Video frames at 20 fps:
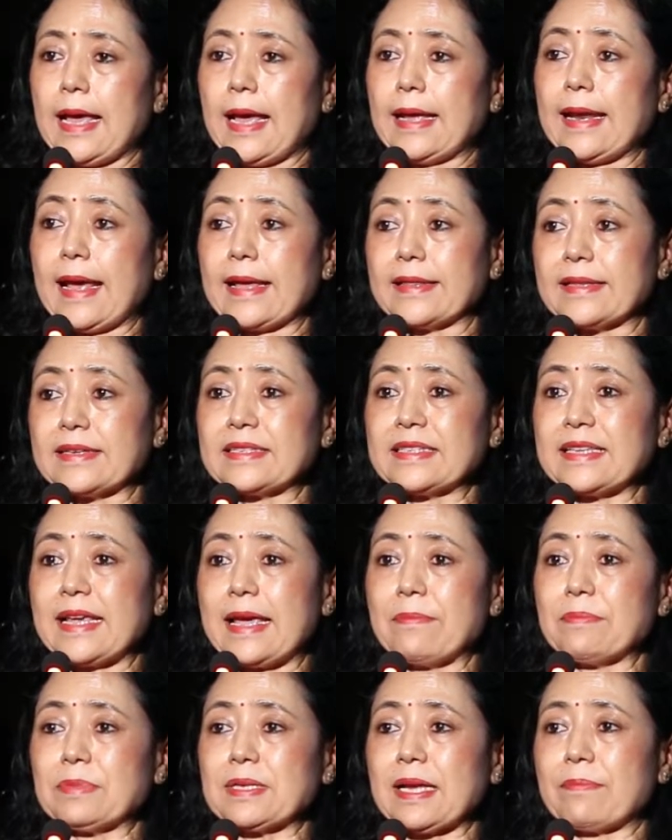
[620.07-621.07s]
And at the
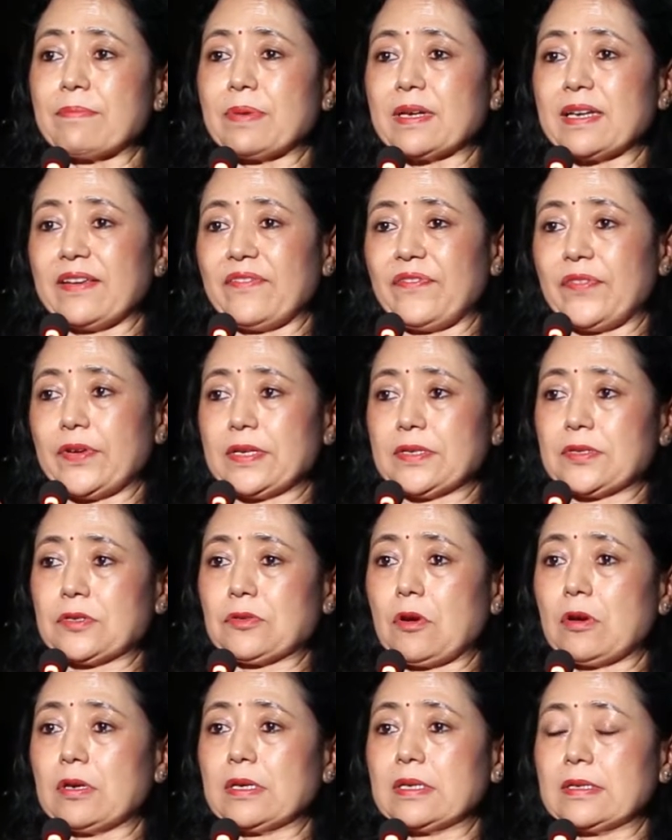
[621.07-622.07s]
same time, but if it is
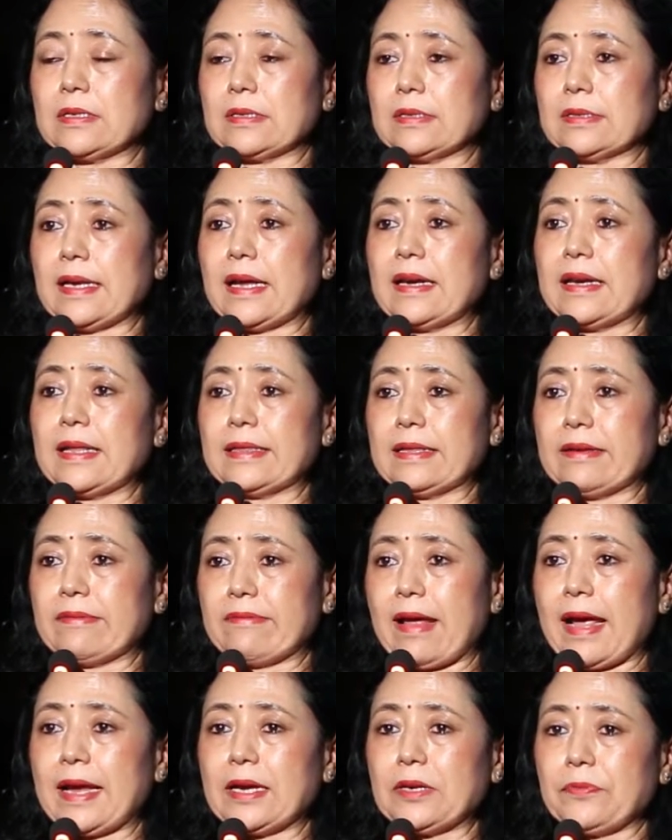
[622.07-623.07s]
not done in the
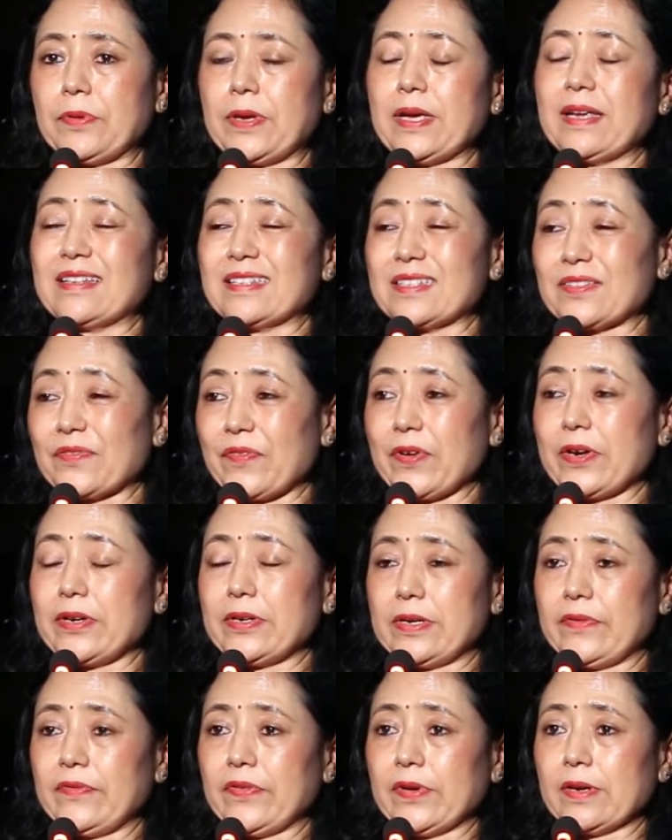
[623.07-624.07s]
right way, it is
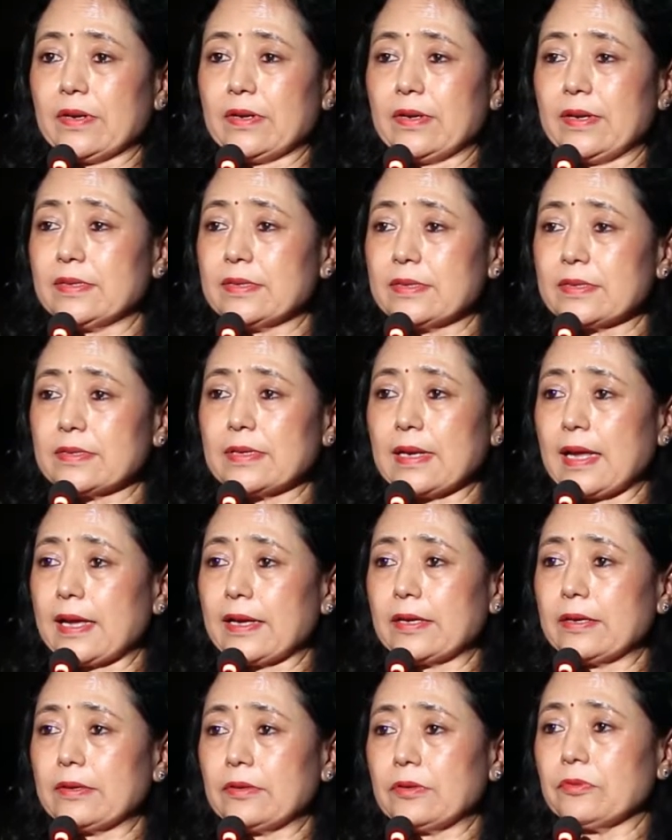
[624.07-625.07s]
very difficult. It's
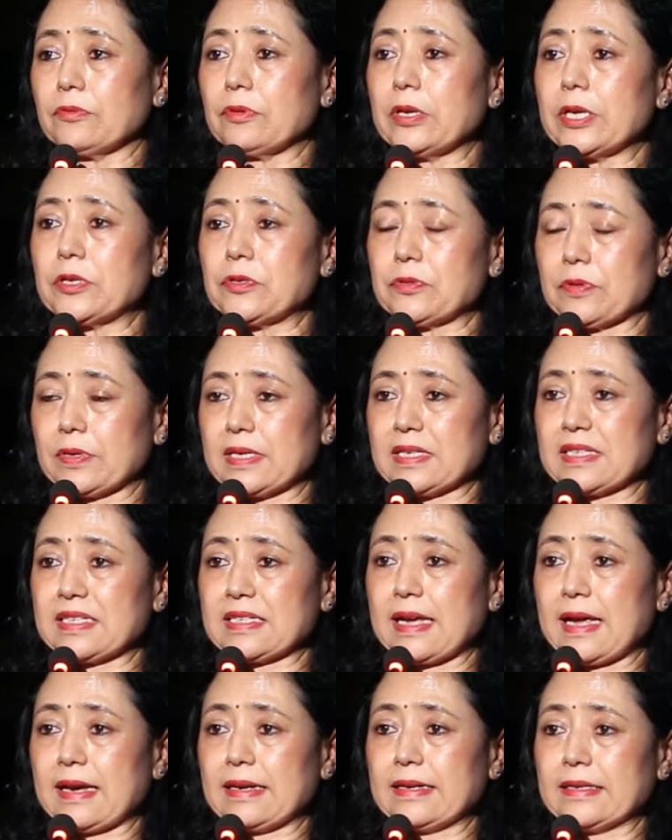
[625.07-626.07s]
you need to
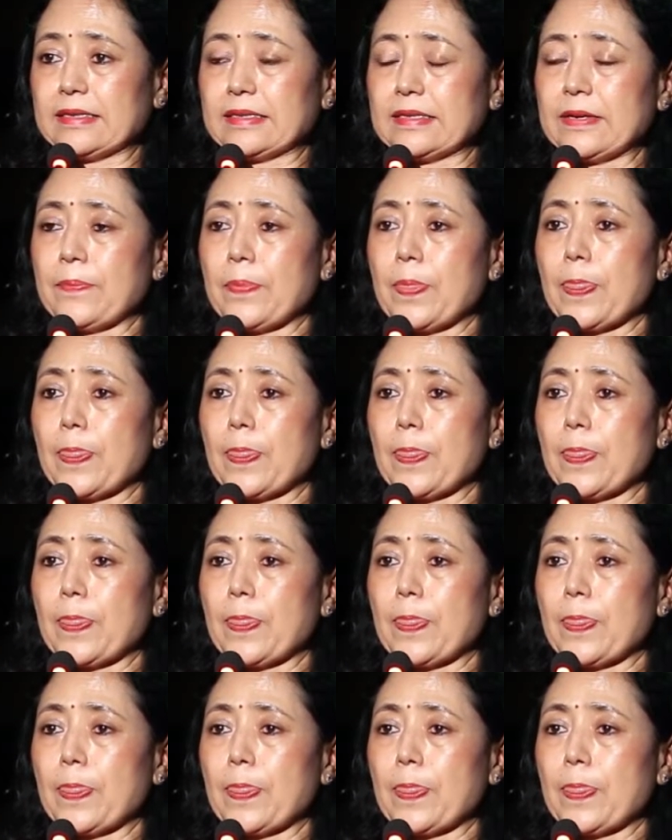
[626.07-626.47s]
understand it.